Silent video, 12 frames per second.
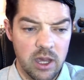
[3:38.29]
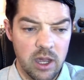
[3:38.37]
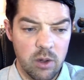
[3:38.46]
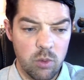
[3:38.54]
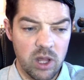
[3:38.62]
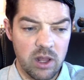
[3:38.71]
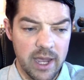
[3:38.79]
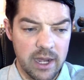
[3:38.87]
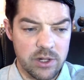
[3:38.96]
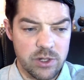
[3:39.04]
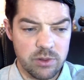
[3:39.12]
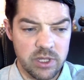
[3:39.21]
Well,
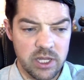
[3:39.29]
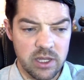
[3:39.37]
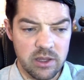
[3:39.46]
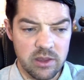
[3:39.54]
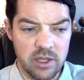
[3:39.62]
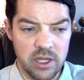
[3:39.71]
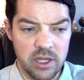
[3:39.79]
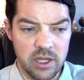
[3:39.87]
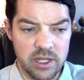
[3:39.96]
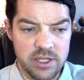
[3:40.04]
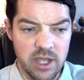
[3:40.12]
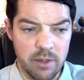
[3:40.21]
actually, the
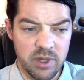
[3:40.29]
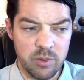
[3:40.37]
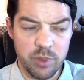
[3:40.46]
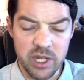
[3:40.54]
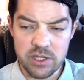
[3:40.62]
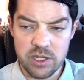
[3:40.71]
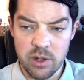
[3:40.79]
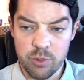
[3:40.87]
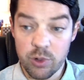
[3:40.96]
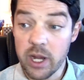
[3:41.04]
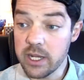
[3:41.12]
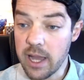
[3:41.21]
excitement picks up
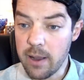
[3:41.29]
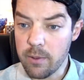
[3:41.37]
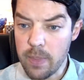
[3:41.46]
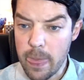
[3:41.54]
right now.